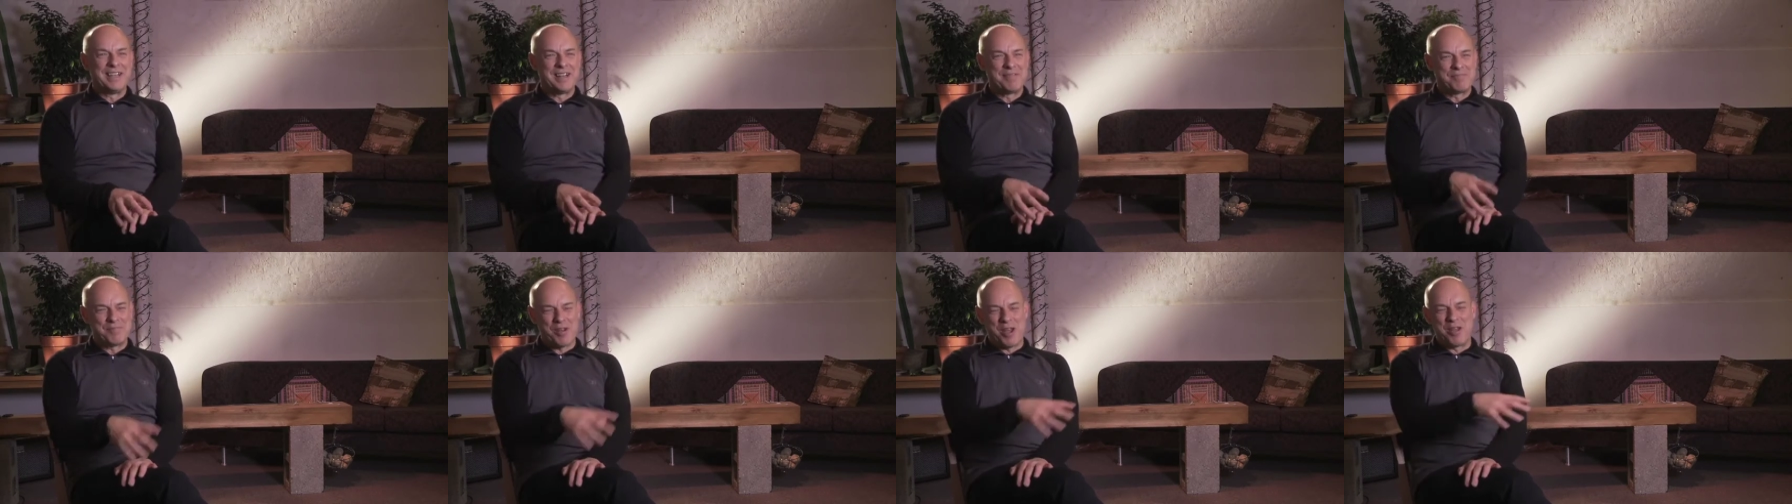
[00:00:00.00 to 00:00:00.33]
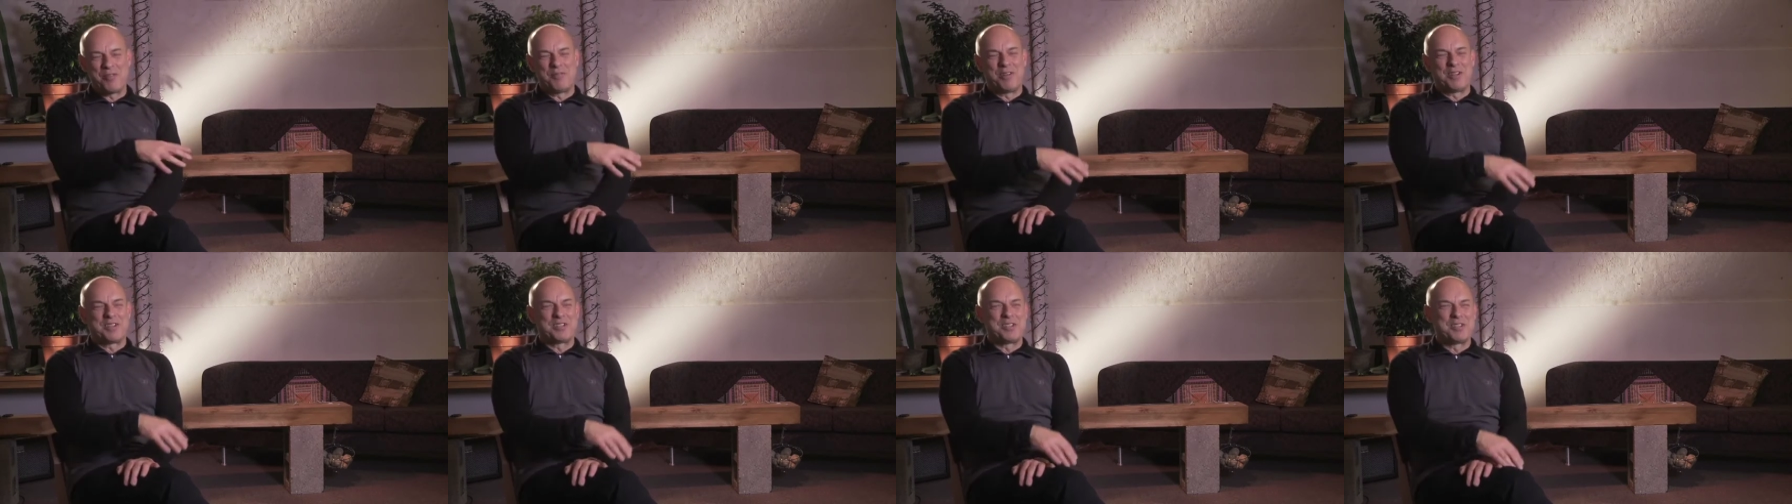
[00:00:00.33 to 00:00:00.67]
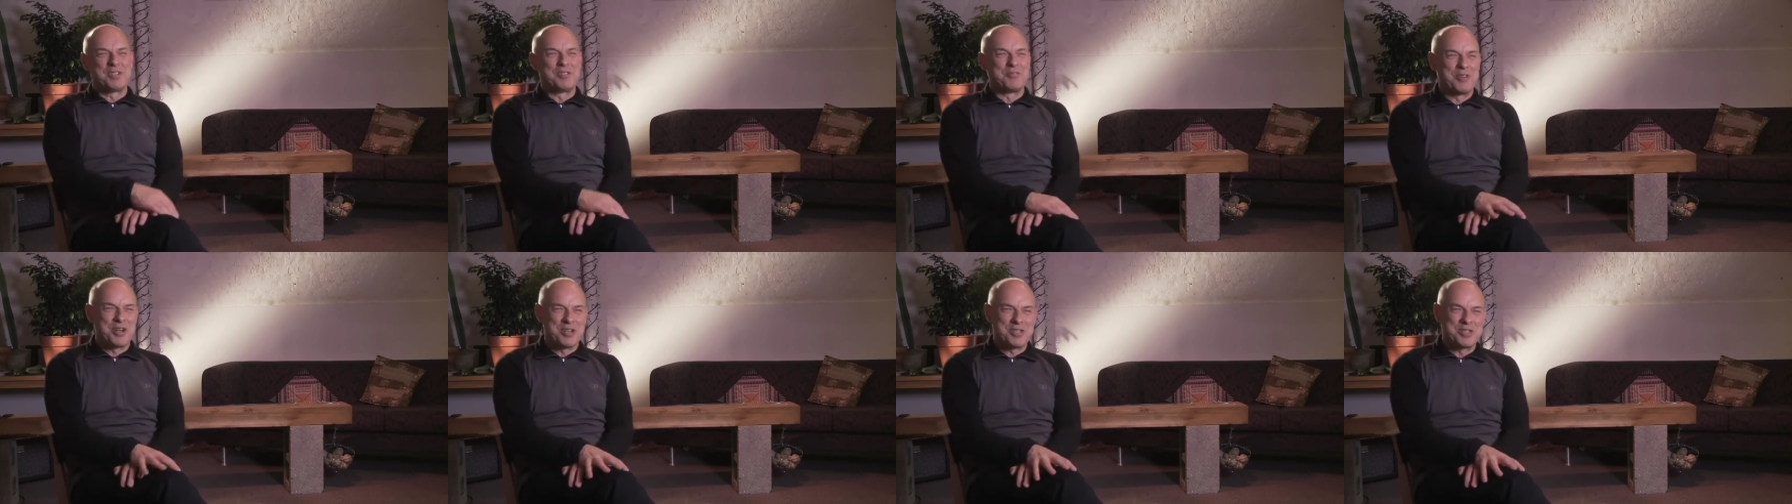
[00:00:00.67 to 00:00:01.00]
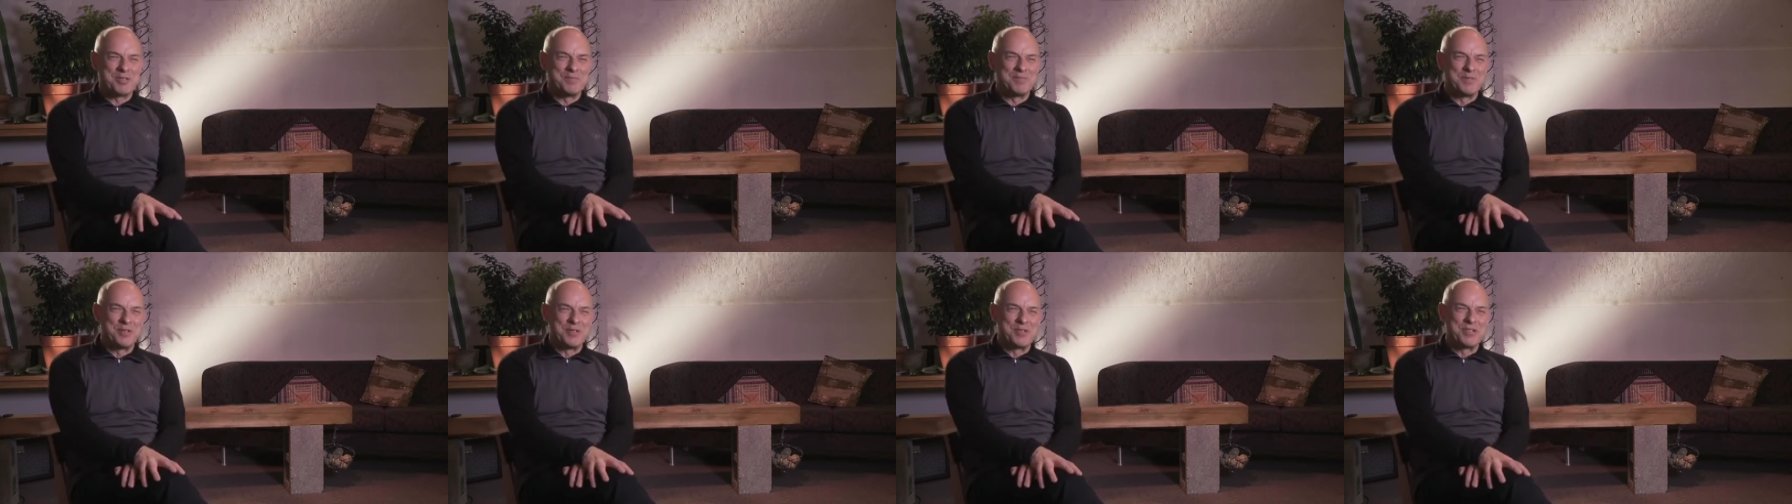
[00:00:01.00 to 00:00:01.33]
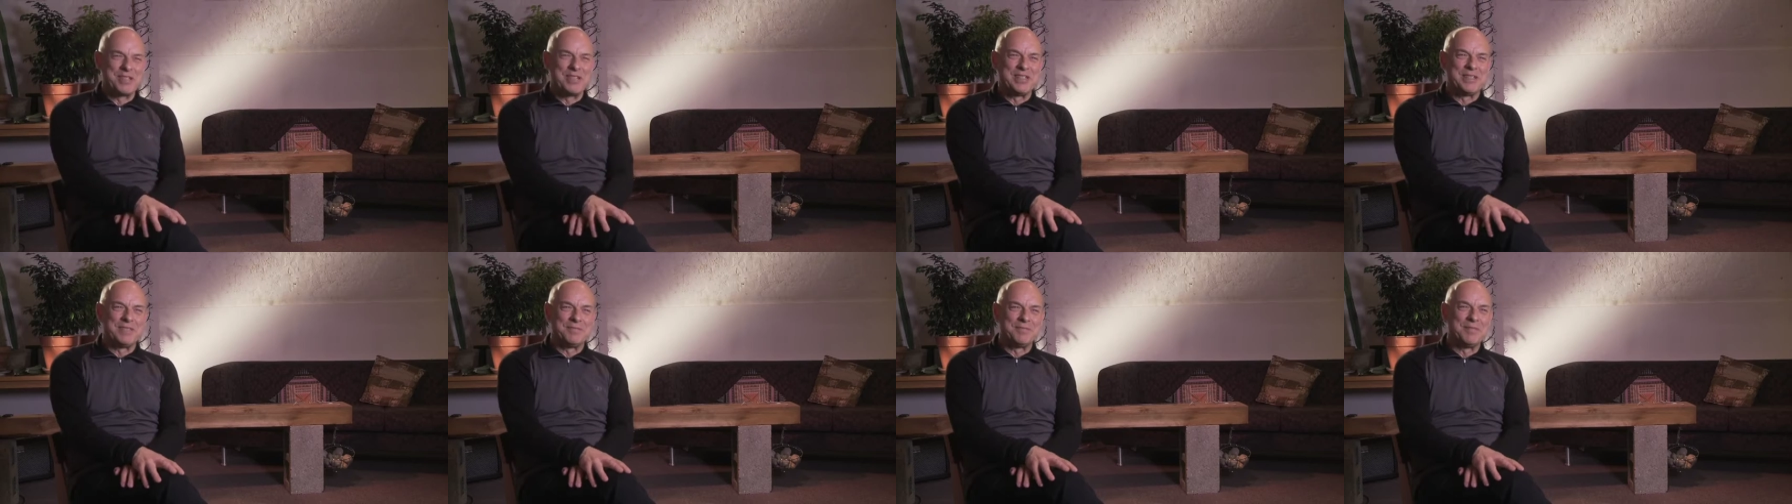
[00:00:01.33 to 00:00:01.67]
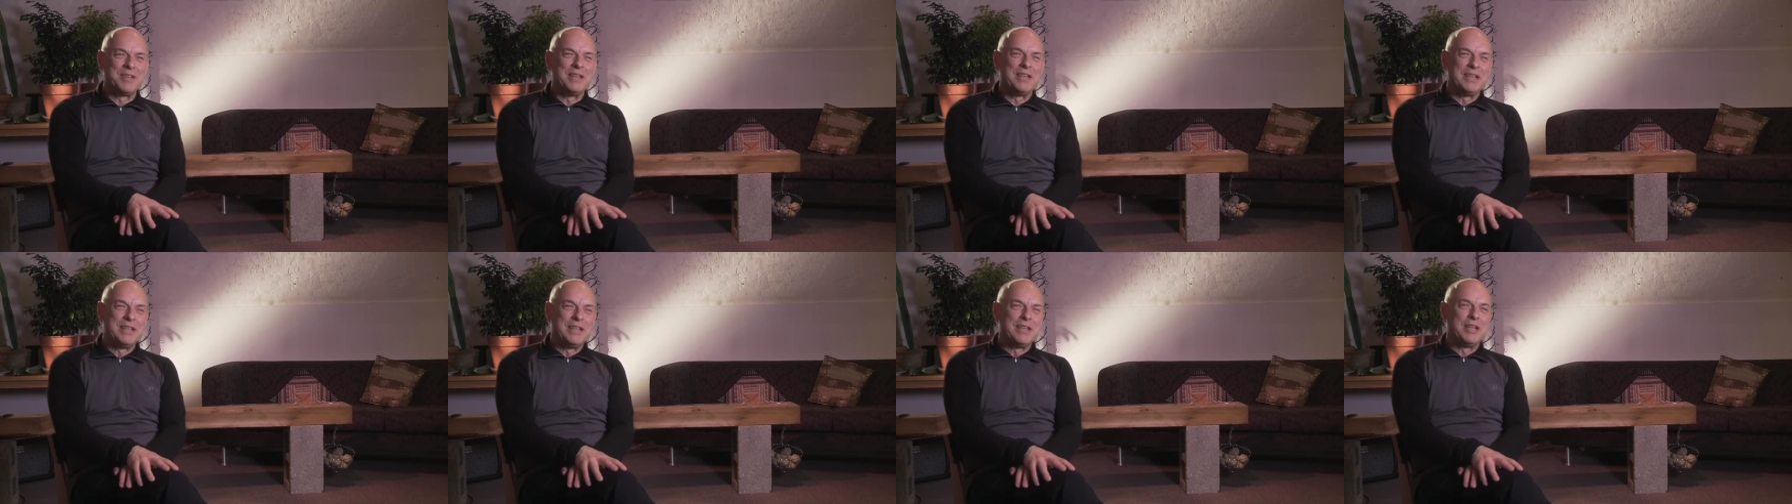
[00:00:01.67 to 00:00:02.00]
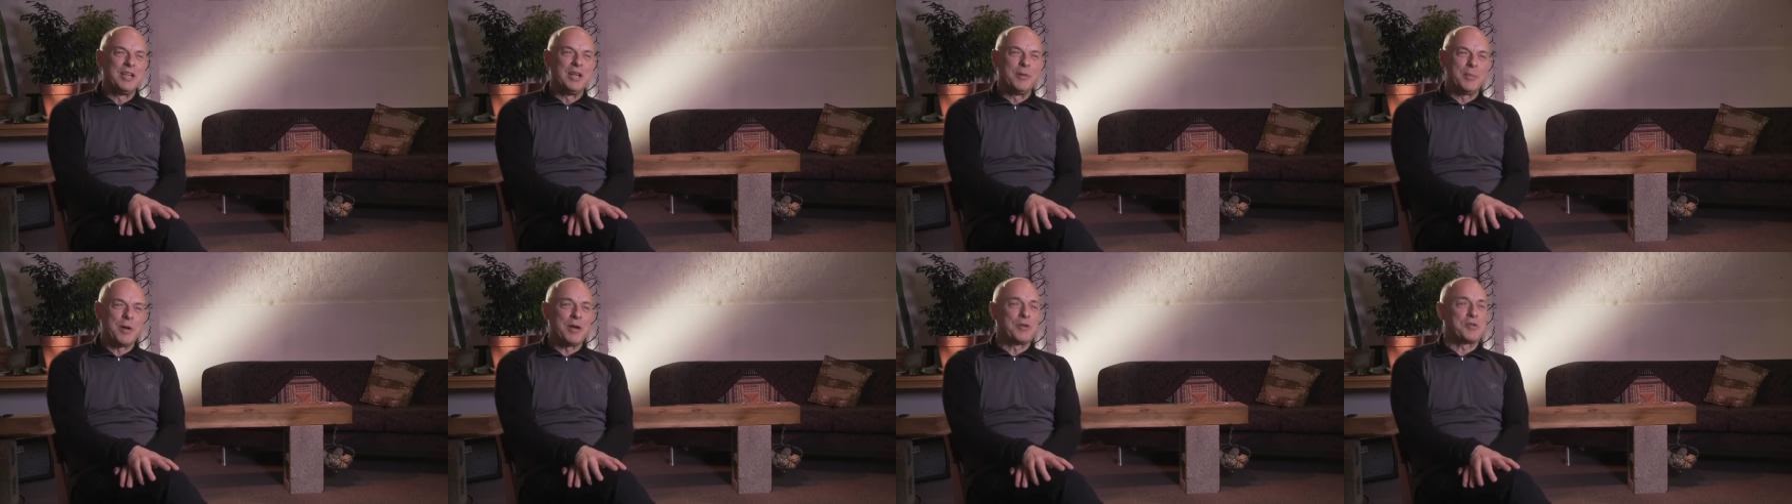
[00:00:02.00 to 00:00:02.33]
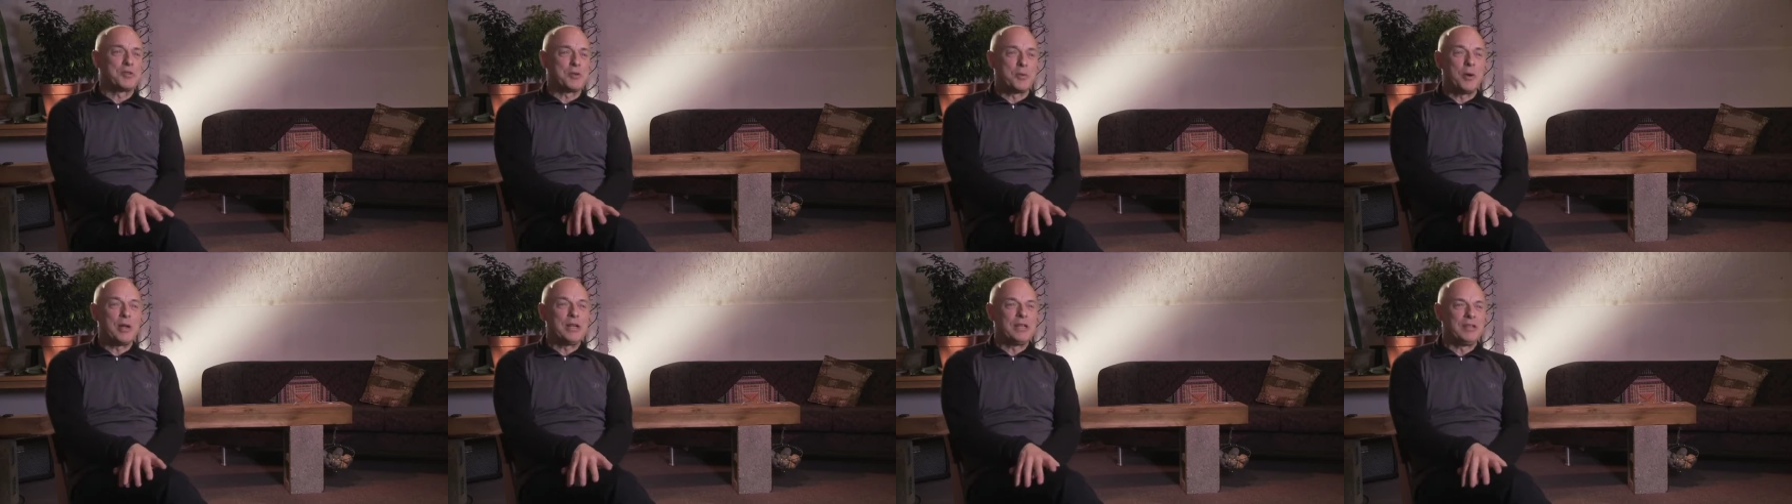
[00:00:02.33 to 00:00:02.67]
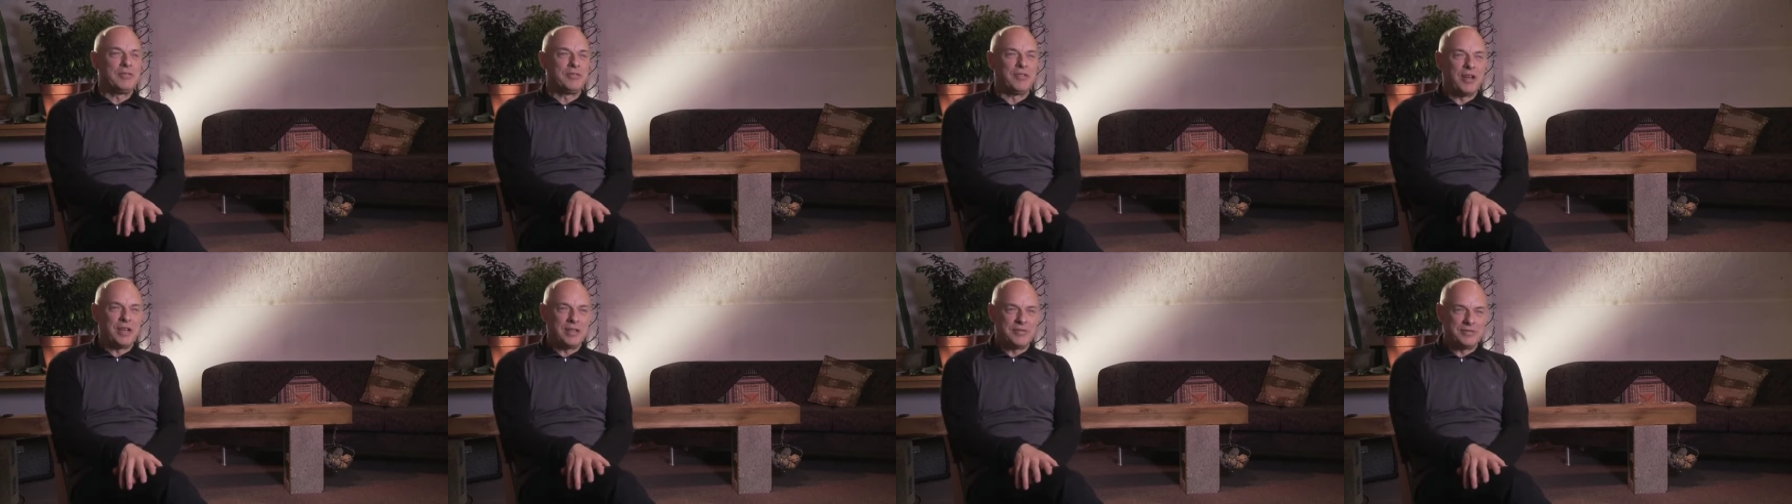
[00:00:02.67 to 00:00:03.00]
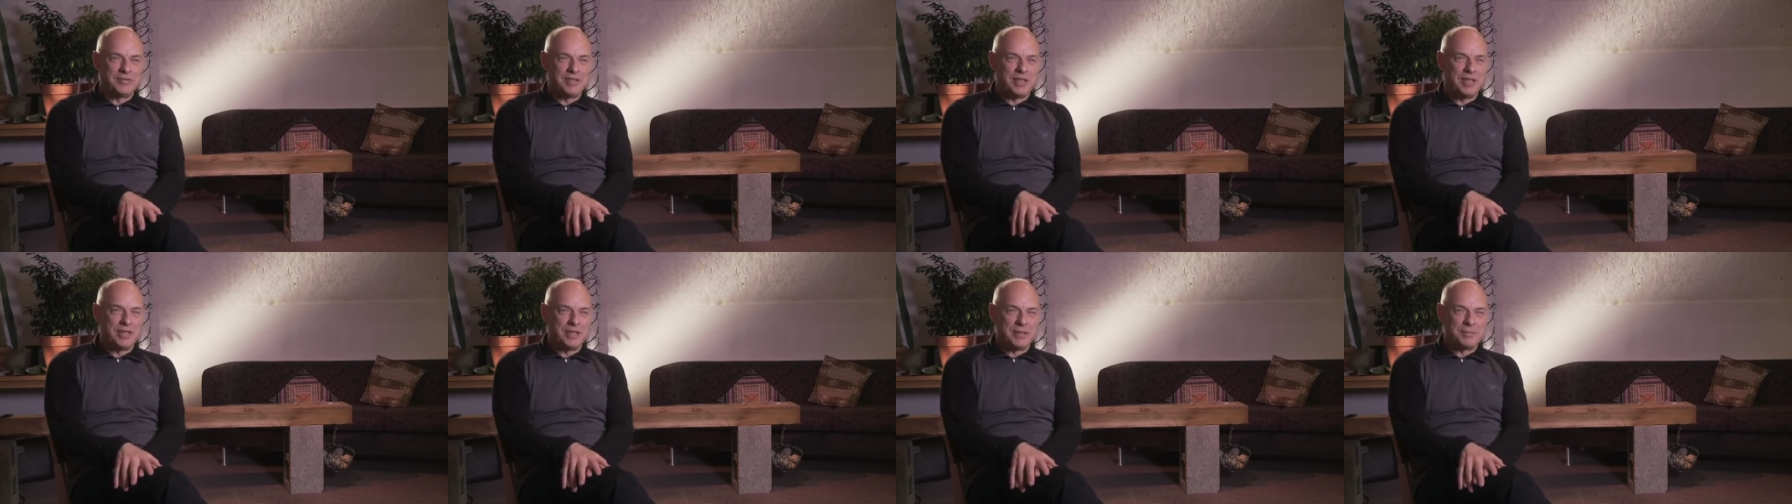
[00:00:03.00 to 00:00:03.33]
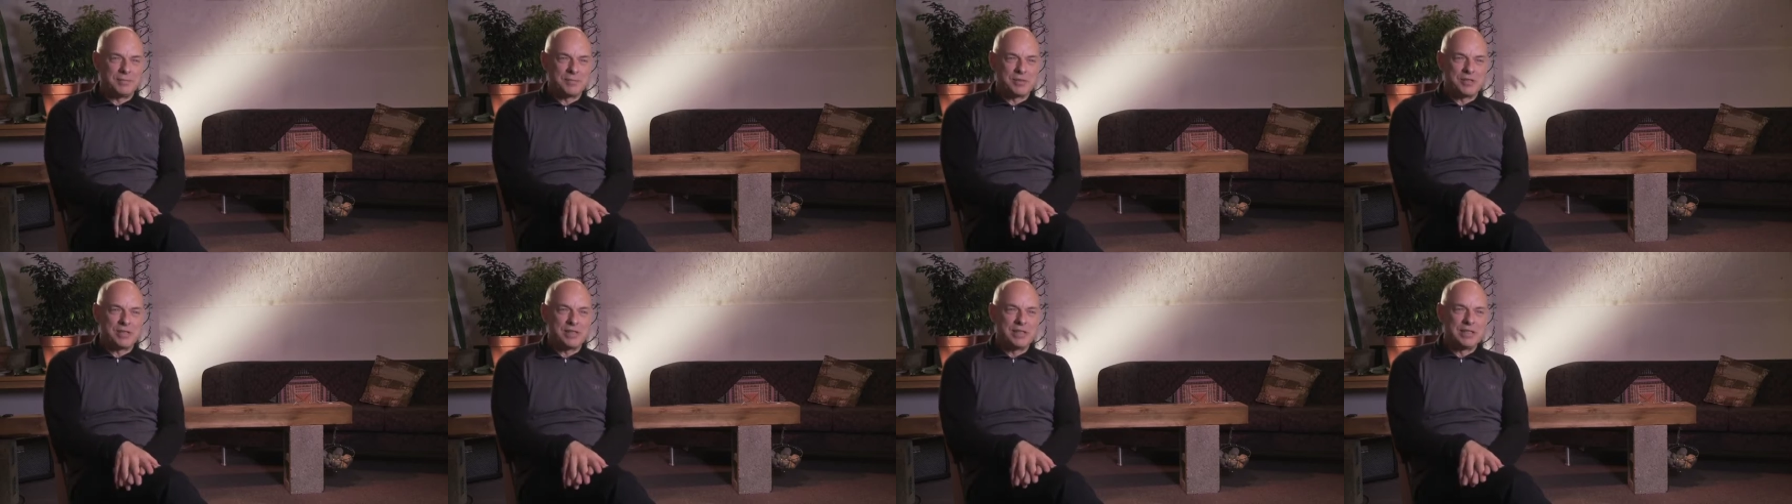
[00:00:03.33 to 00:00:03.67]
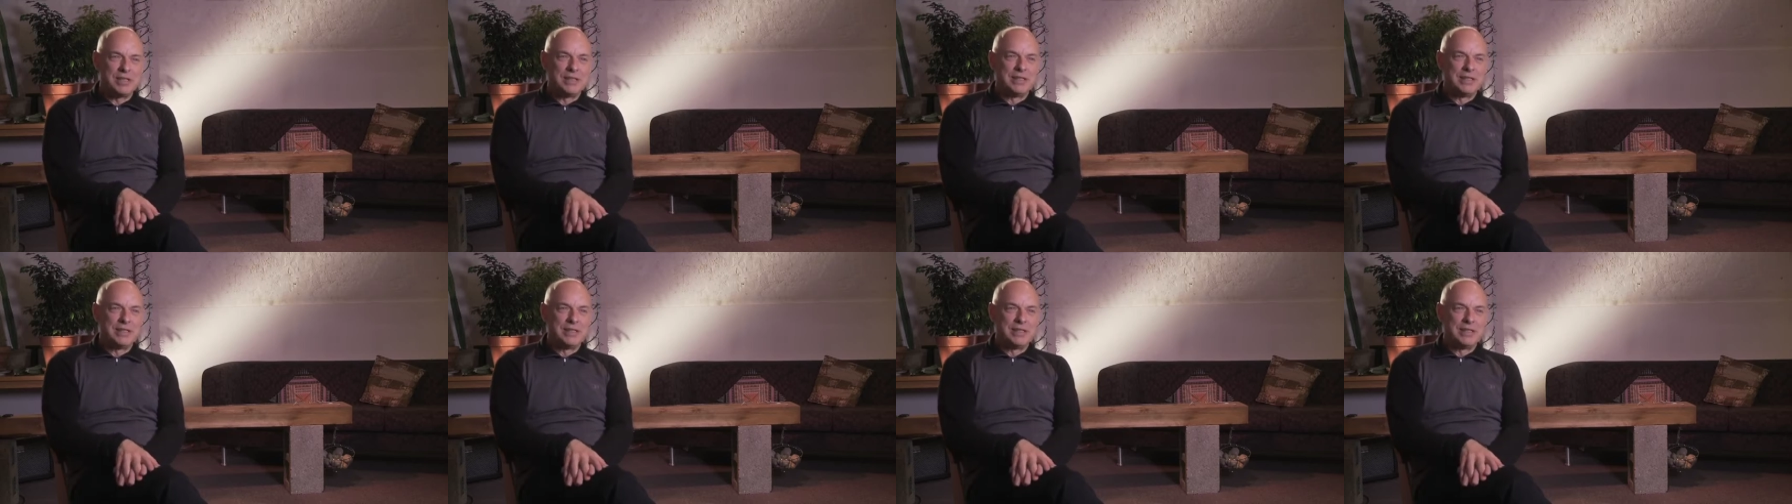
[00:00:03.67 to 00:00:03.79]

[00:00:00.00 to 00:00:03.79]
but I went to the Russian Museum about 25 times,